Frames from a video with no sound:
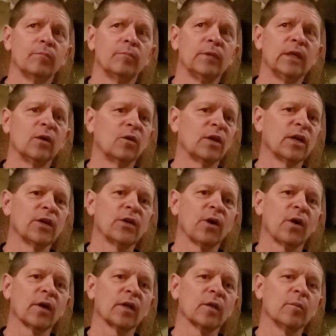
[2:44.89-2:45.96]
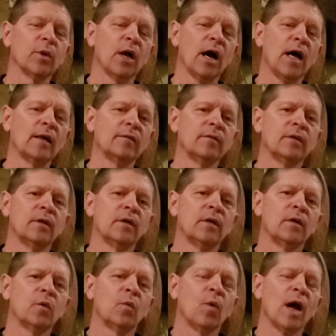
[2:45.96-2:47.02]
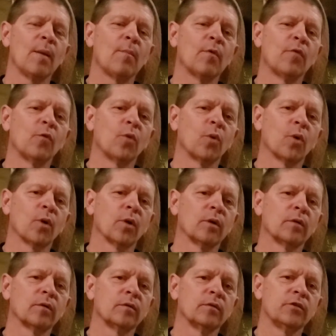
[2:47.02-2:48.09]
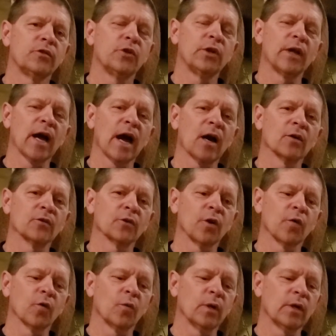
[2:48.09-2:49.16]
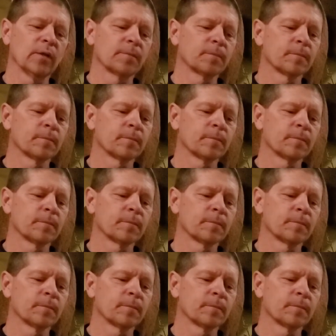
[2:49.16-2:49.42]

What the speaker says: It'll get dark in the blind way before shooting hours are over with.